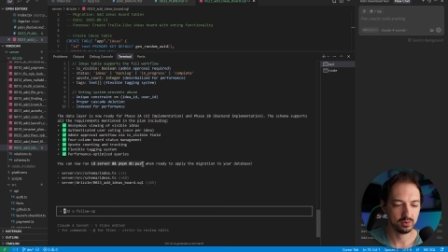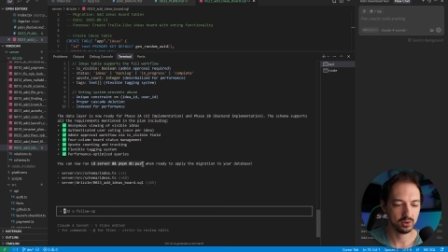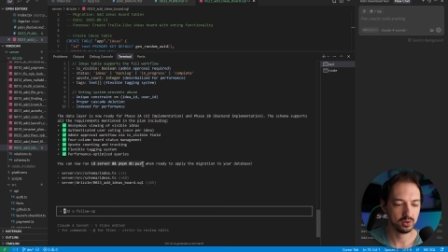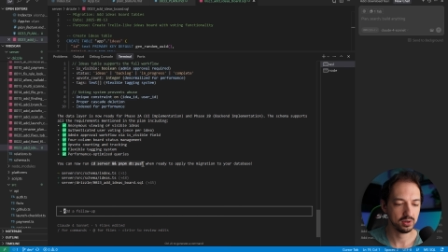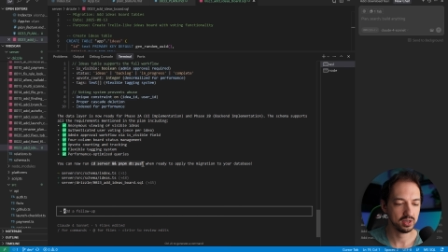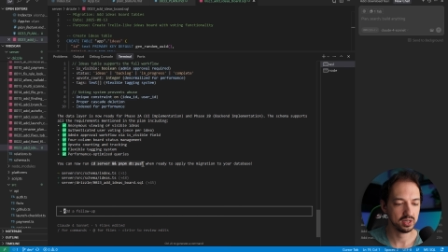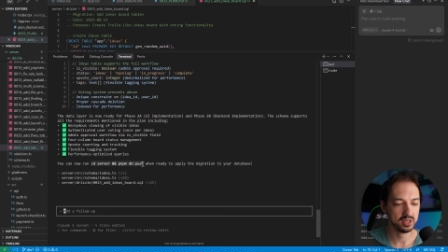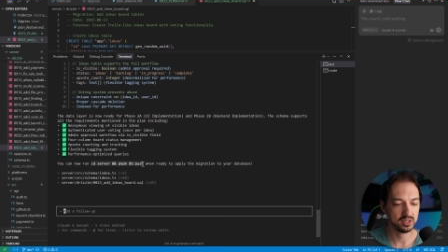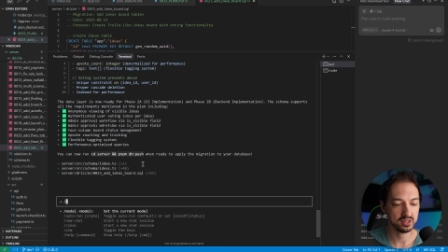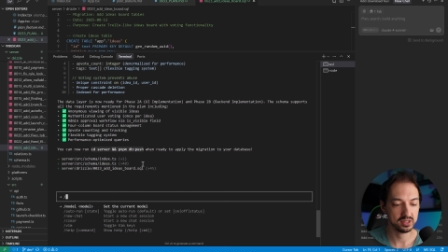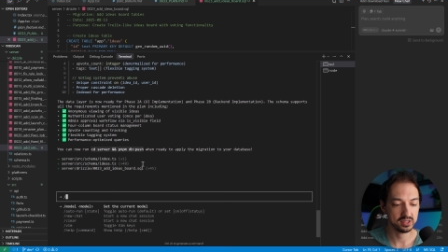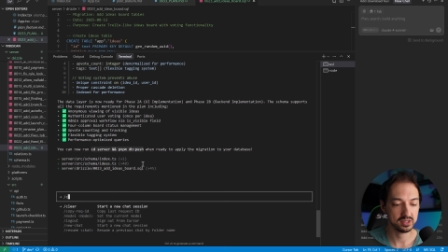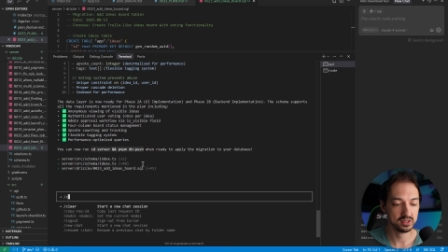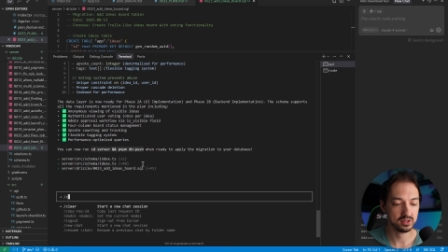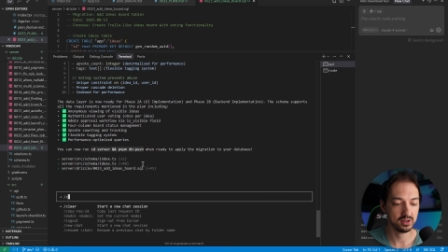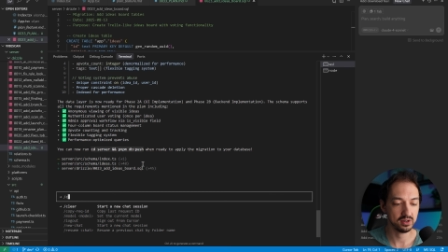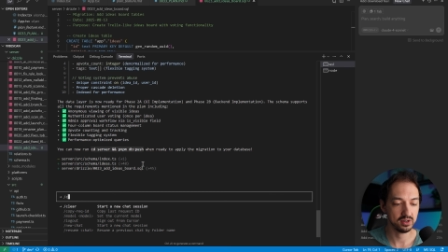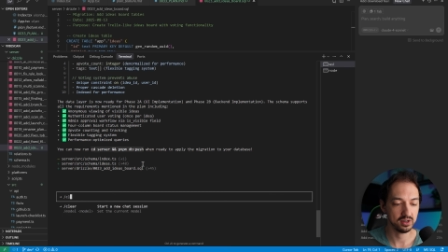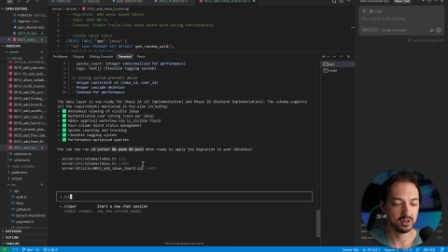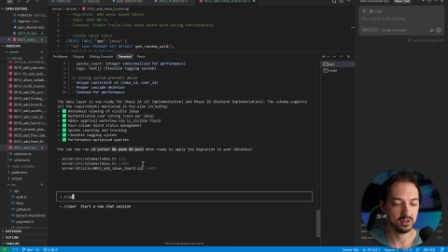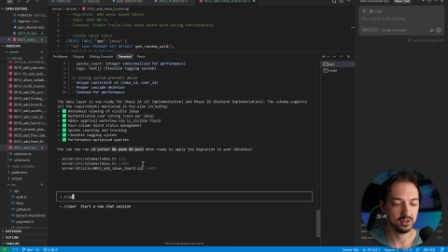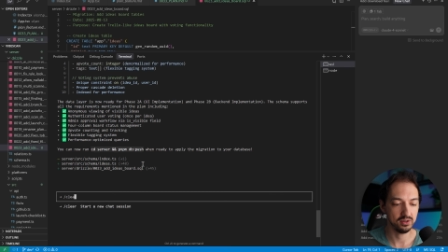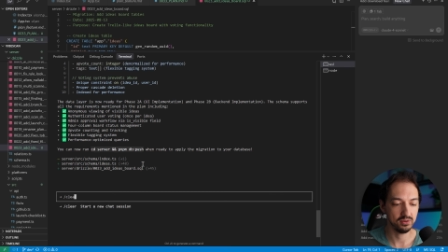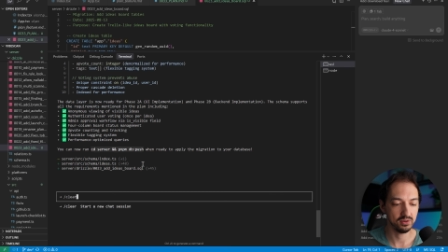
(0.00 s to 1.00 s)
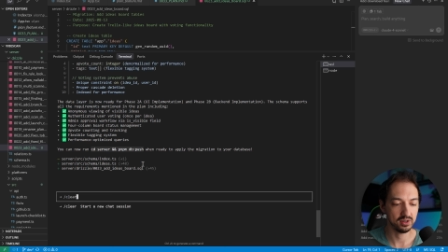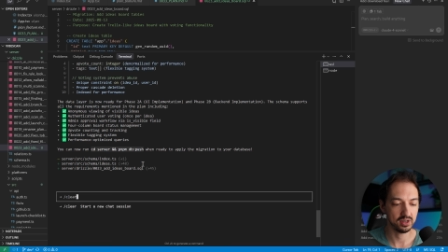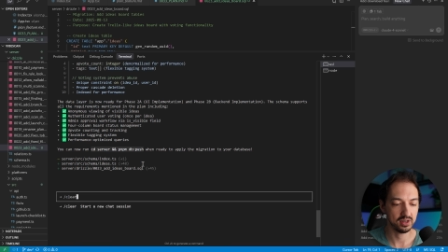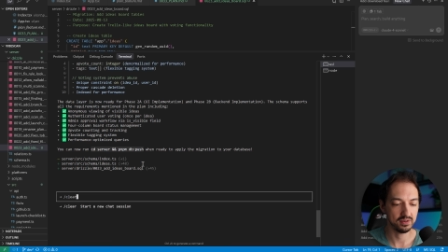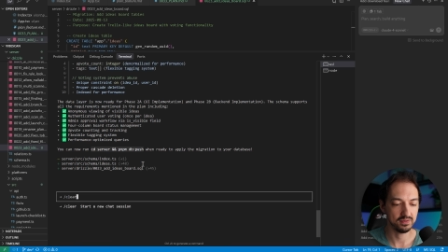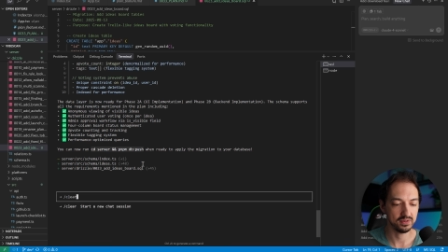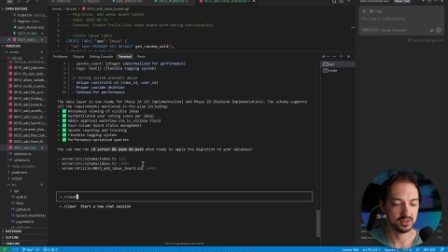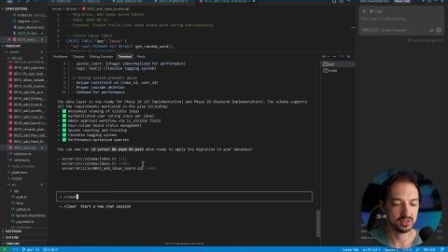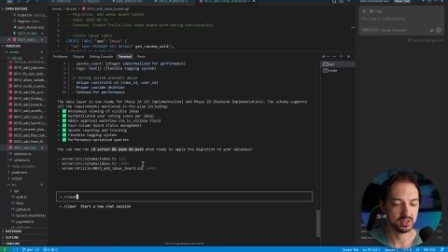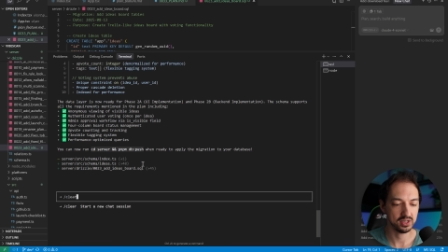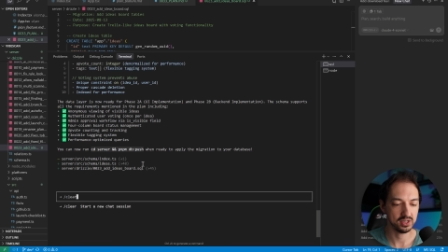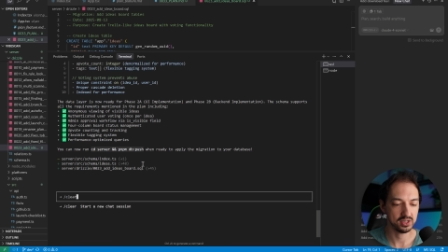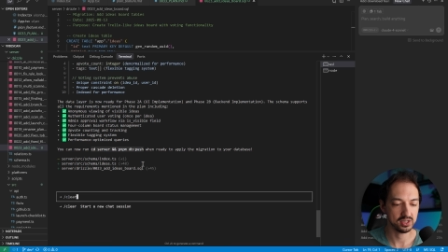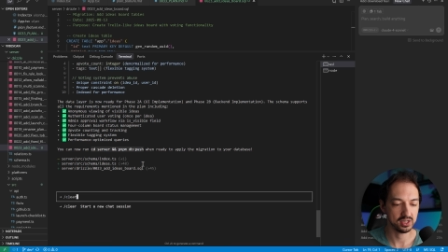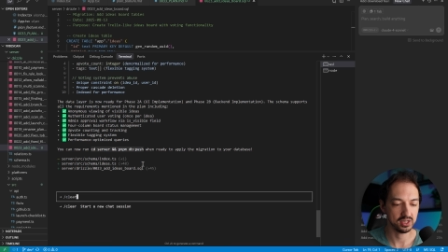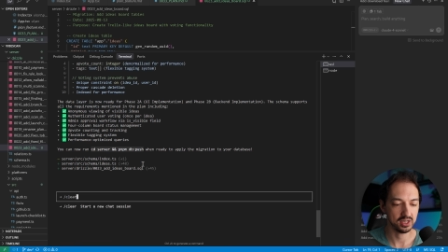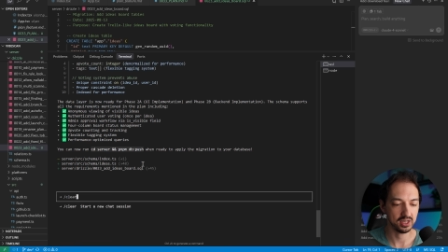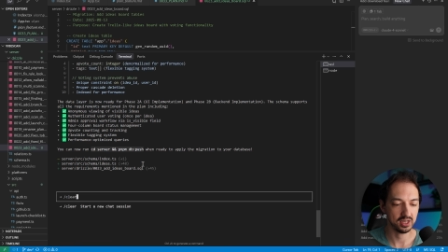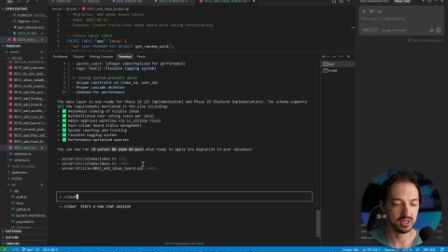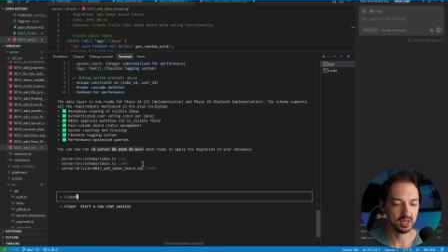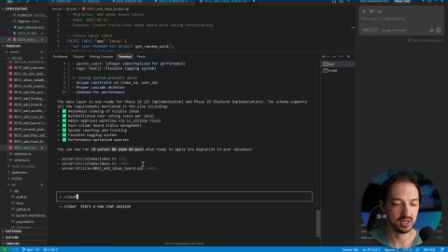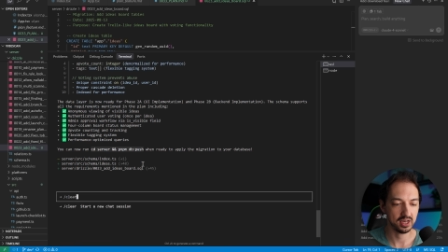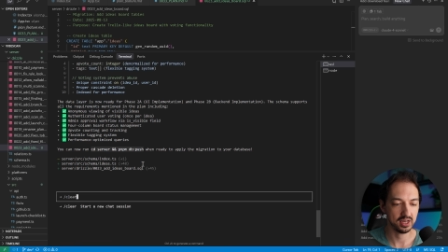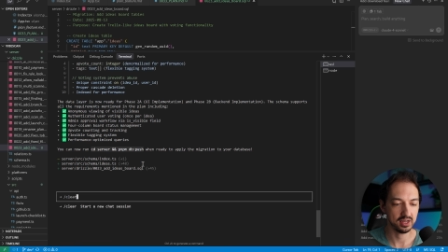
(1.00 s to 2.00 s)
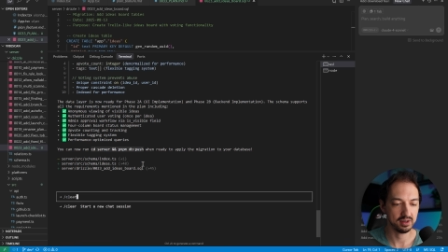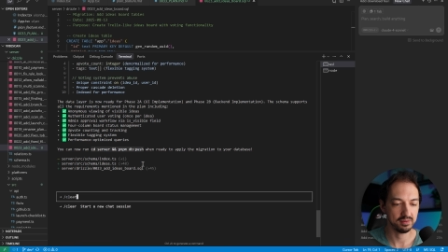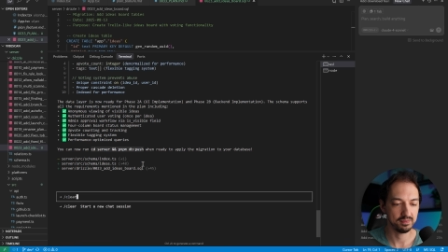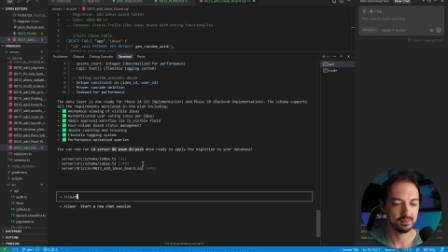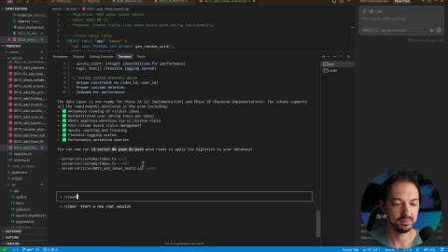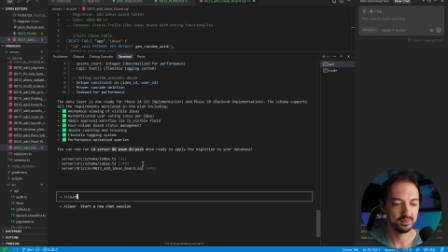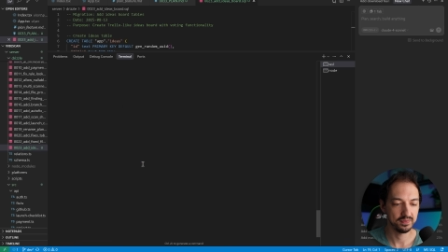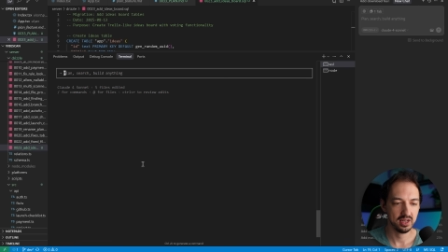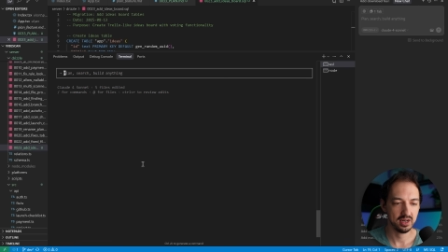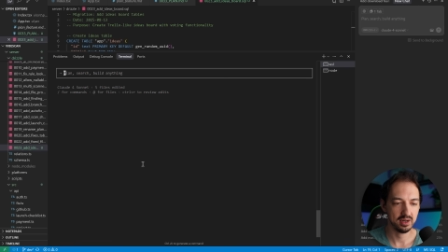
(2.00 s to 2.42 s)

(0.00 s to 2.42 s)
go ahead and start a new conversation again.